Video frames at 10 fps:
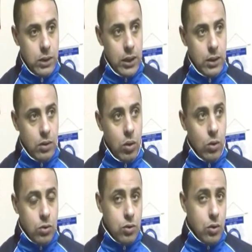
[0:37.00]
They
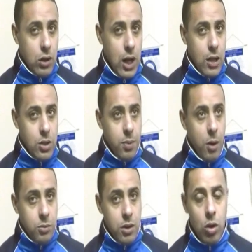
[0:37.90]
caused us all kinds of
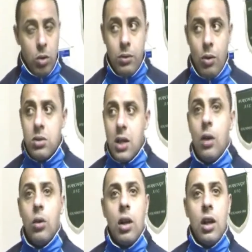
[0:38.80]
problems. I thought we rolled
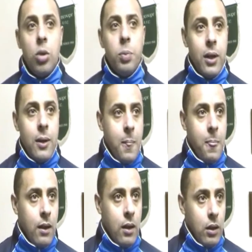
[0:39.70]
our luck a little bit.
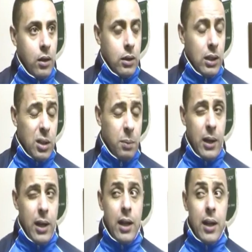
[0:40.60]
They hit the
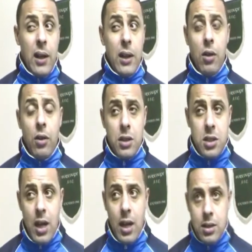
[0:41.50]
bar earlier on in
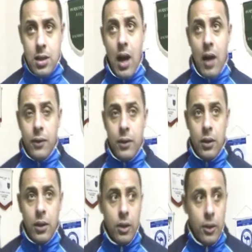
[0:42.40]
the second
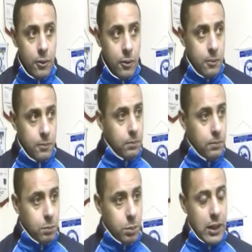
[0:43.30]
half.
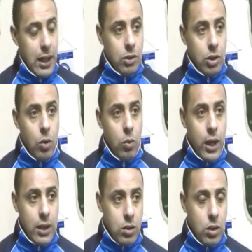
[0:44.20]
But then,
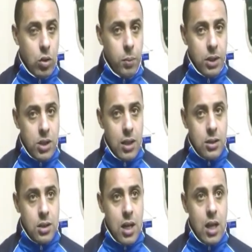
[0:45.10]
we had a couple of
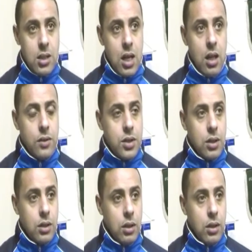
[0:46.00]
chances
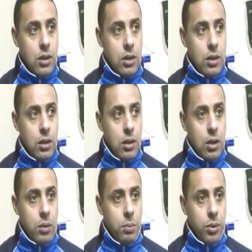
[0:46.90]
ourselves.
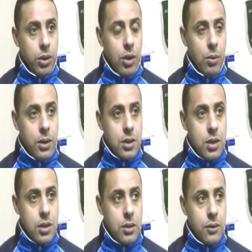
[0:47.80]
But,
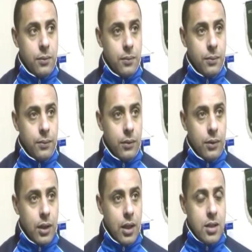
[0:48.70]
it's
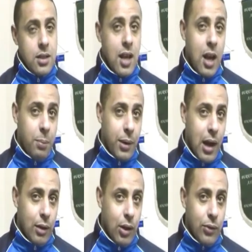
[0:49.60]
a day I'm
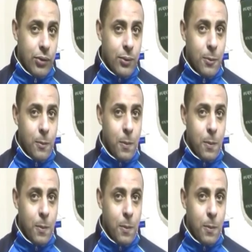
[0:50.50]
proud of.